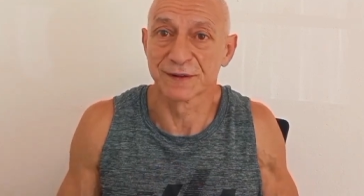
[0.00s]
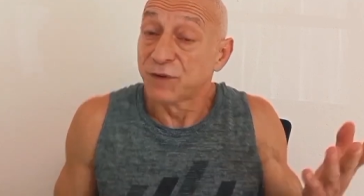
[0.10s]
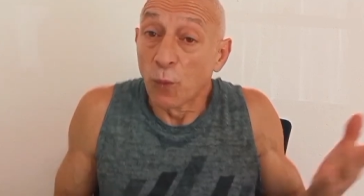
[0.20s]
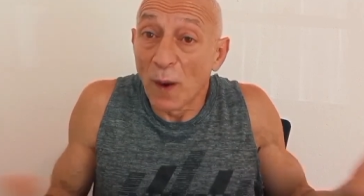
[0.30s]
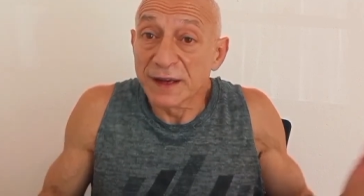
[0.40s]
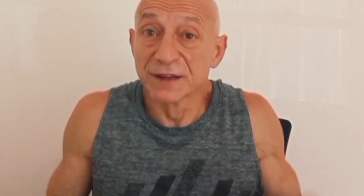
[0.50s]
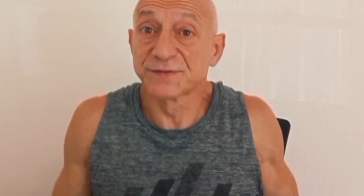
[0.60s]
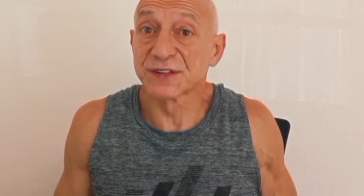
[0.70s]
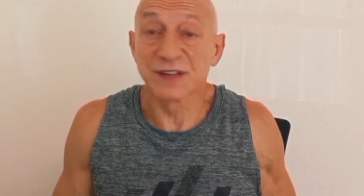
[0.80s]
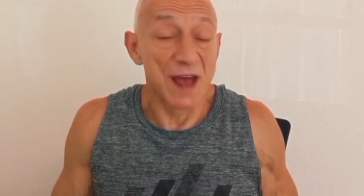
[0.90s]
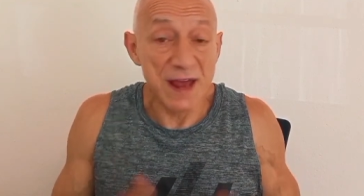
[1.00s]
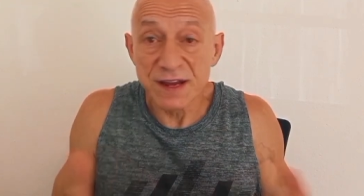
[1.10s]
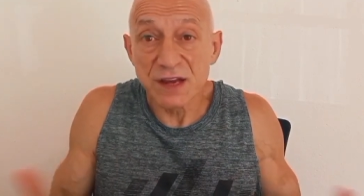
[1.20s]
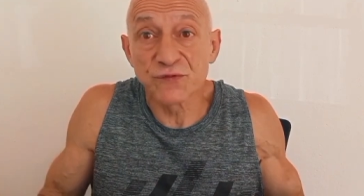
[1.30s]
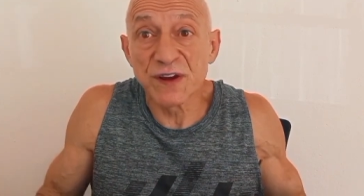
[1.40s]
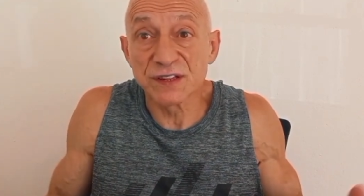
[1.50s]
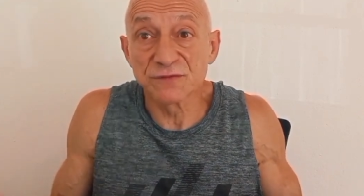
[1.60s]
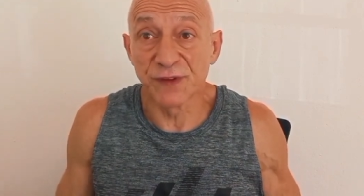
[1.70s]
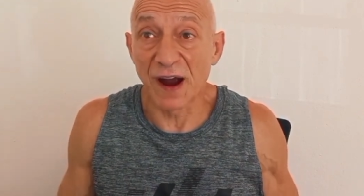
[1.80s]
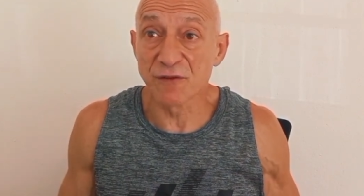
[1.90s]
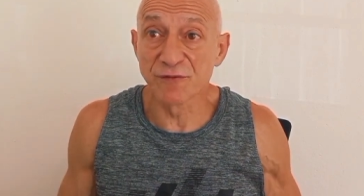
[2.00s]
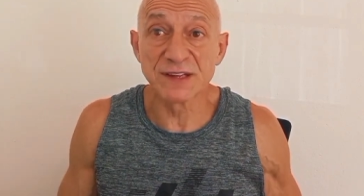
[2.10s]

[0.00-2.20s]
For weightlifters, an increase in fiber